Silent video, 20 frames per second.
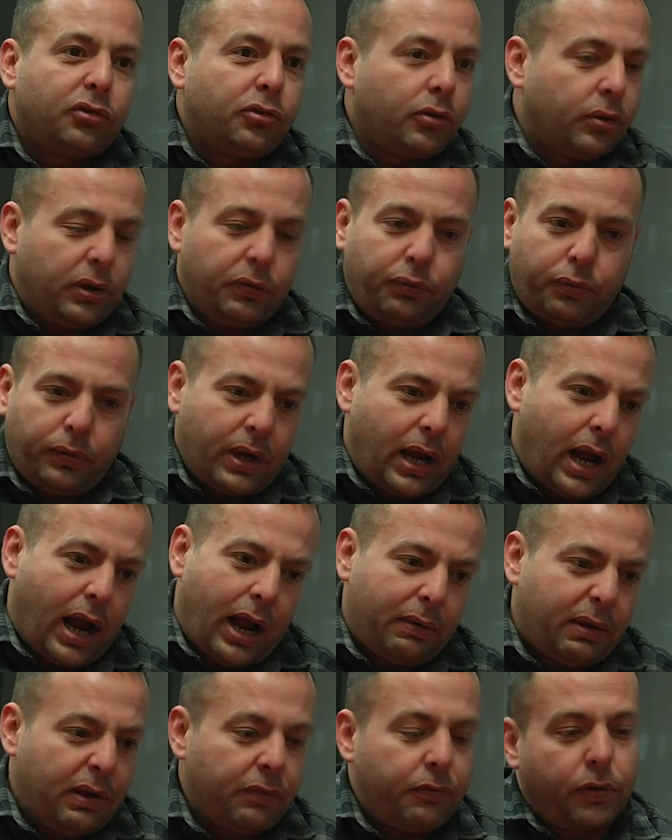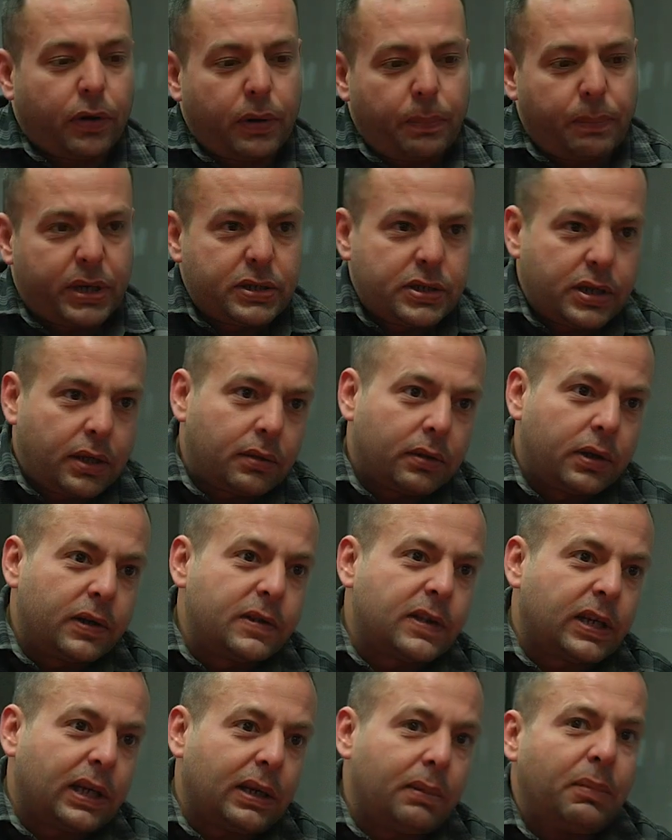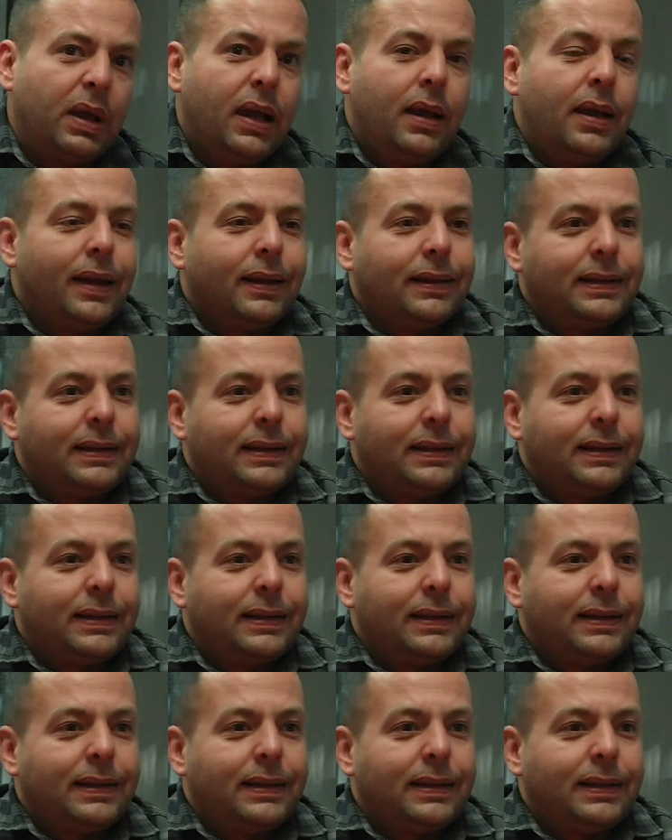So if we're hiring for a particular team,